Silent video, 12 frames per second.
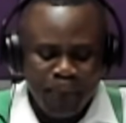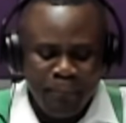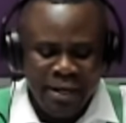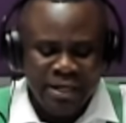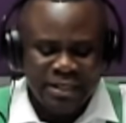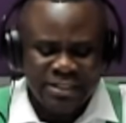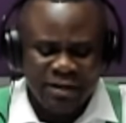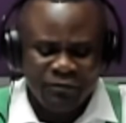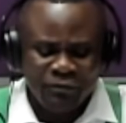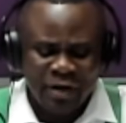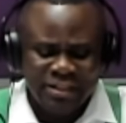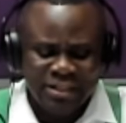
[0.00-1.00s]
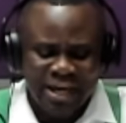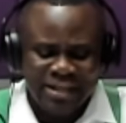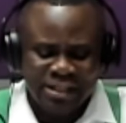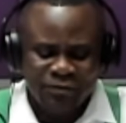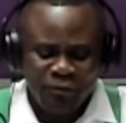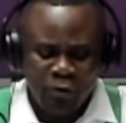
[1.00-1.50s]
being
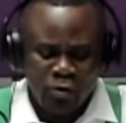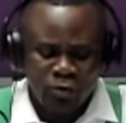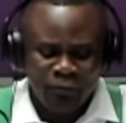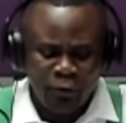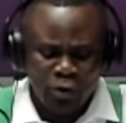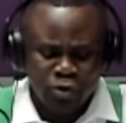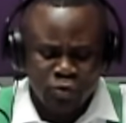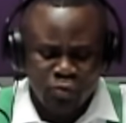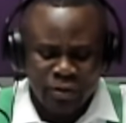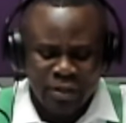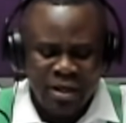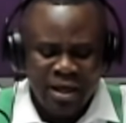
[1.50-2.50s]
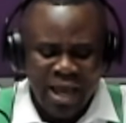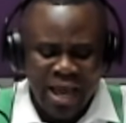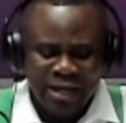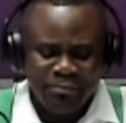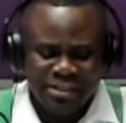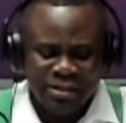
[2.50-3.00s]
disenfranchised as falsehood
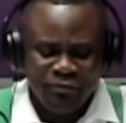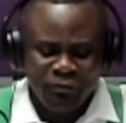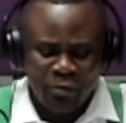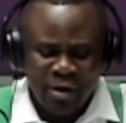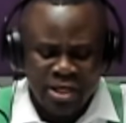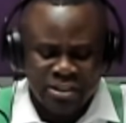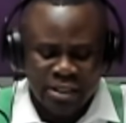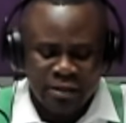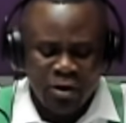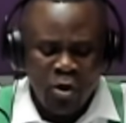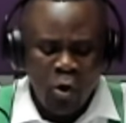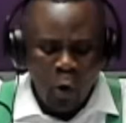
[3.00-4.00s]
and misinformation,